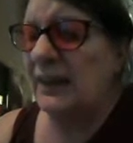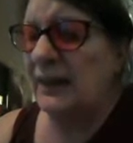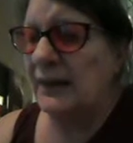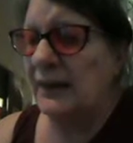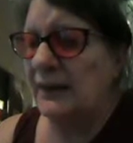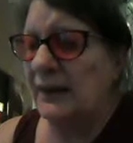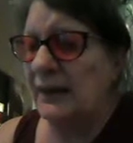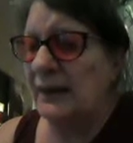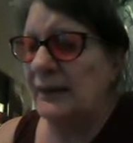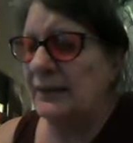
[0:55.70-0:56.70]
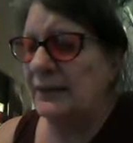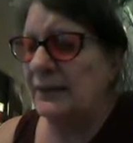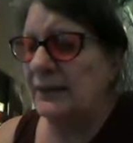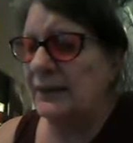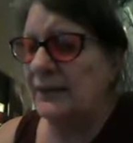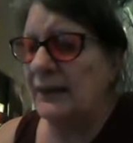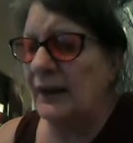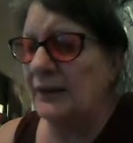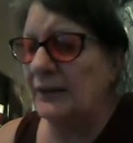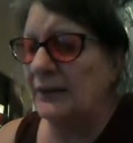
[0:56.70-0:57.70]
and I got a
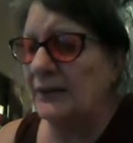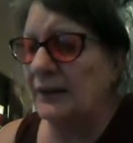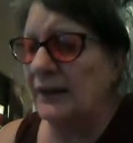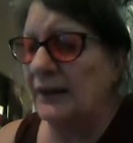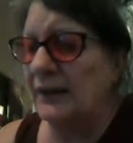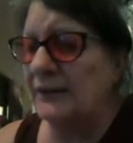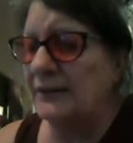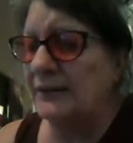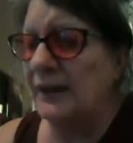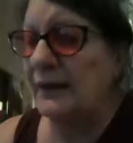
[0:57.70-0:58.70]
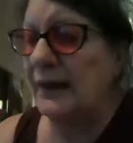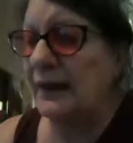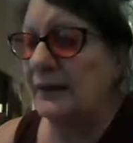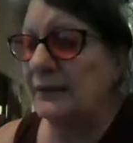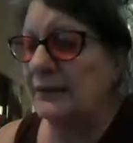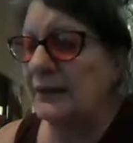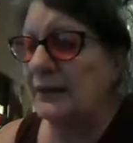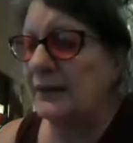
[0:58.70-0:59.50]
$2 early checkout.